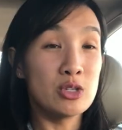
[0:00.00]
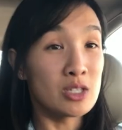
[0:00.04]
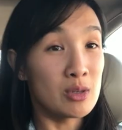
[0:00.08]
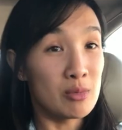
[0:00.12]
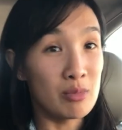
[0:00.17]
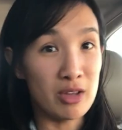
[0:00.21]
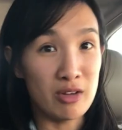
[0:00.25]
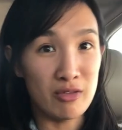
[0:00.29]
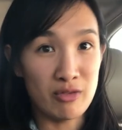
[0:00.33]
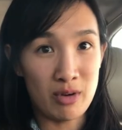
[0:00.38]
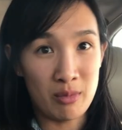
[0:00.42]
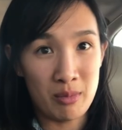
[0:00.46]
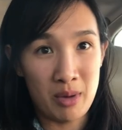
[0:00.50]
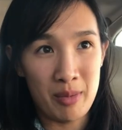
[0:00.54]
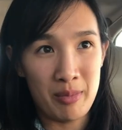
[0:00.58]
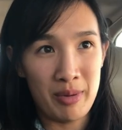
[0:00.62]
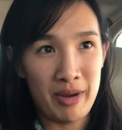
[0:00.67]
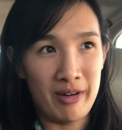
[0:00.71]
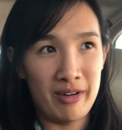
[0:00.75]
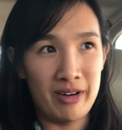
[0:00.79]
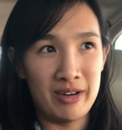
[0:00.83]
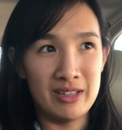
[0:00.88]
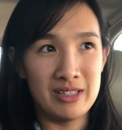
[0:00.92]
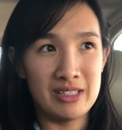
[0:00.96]
something for my
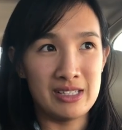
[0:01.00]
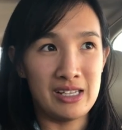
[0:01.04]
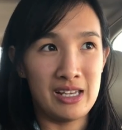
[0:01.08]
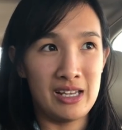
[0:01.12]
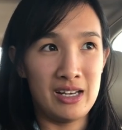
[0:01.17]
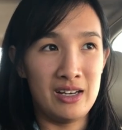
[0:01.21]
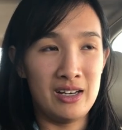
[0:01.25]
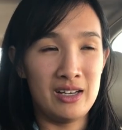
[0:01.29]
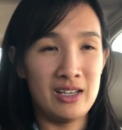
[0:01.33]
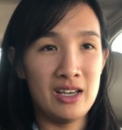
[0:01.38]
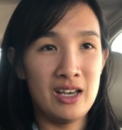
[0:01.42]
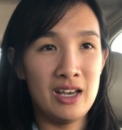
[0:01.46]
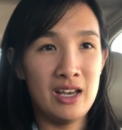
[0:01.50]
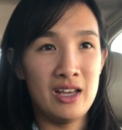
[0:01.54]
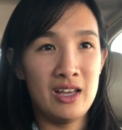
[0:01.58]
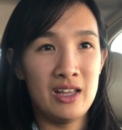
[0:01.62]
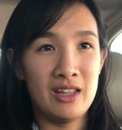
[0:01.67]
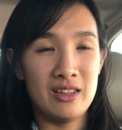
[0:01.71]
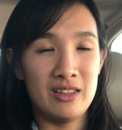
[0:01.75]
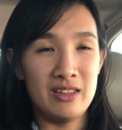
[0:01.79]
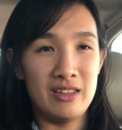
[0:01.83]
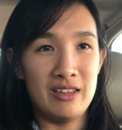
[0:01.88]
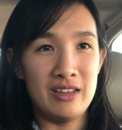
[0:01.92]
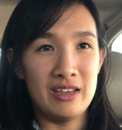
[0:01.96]
parents, and
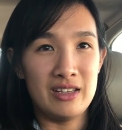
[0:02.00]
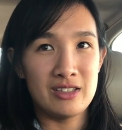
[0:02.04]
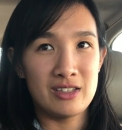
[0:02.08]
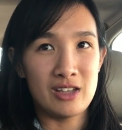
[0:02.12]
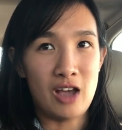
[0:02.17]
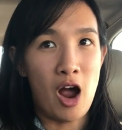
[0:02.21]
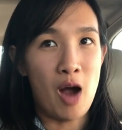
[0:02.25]
this